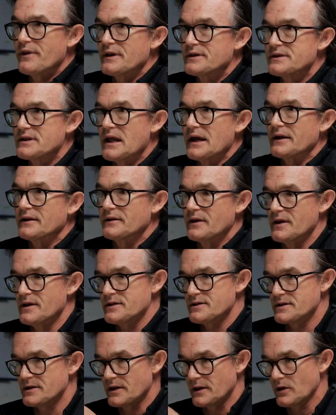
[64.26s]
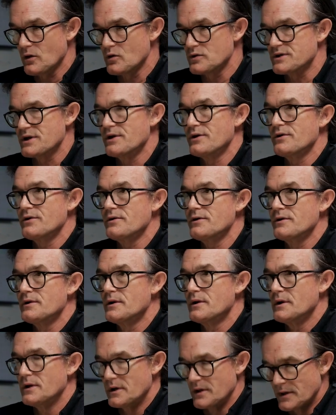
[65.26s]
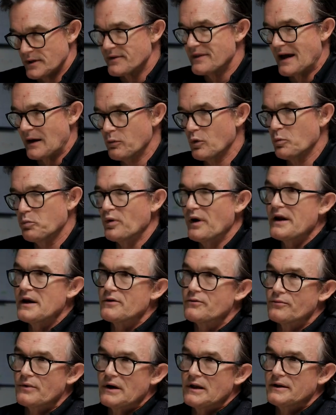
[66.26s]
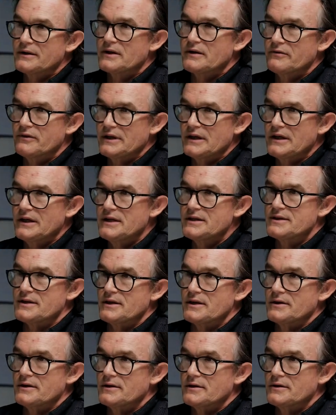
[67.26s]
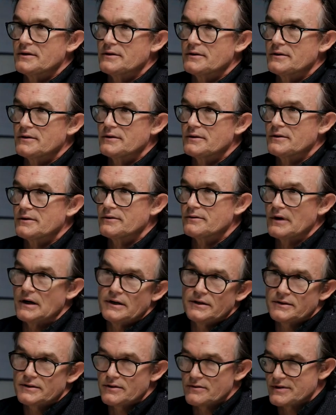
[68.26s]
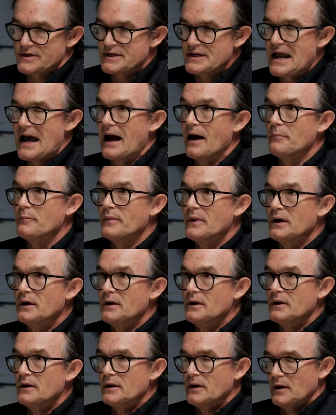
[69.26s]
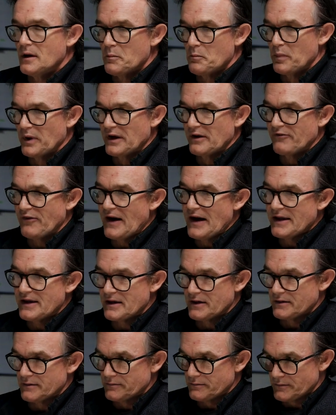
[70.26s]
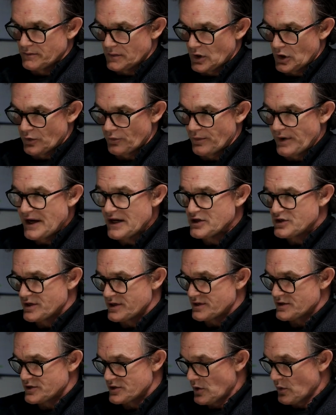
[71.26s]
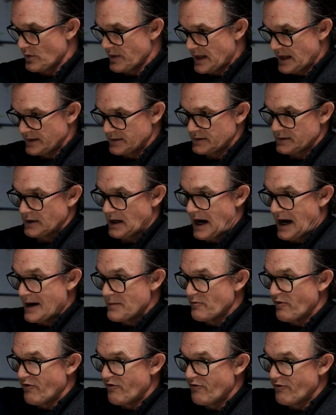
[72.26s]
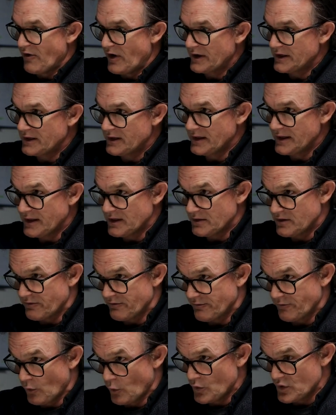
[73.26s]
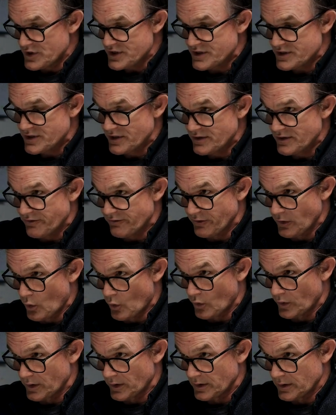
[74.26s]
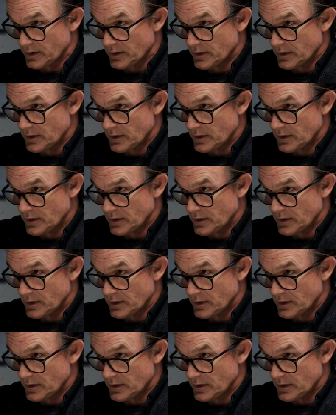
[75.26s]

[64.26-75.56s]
that's like this and it goes here, that will break relatively easy, right? It's gonna snap. But if I can arrange it so that I'm funneling the force to the floor,